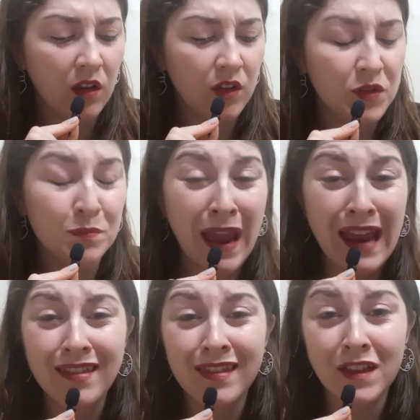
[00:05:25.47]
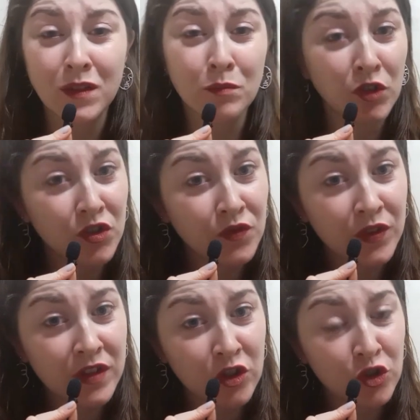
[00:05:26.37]
to pay this much for
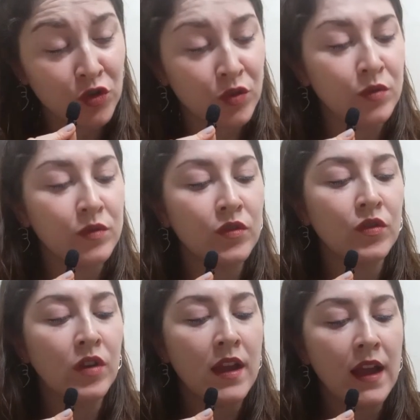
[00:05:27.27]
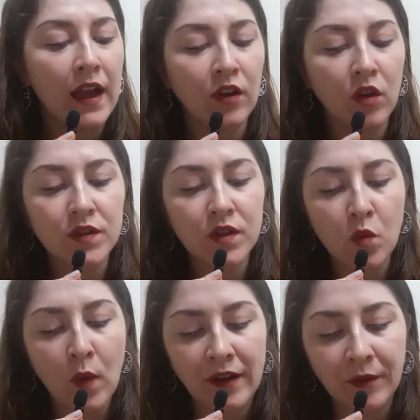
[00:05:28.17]
these shoes, and also
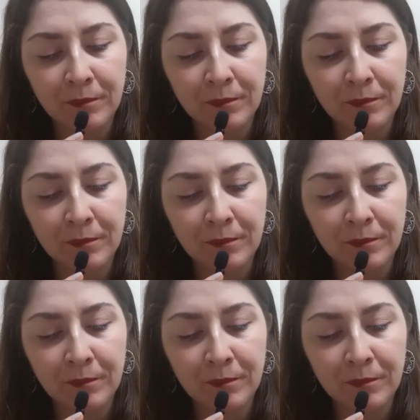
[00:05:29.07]
when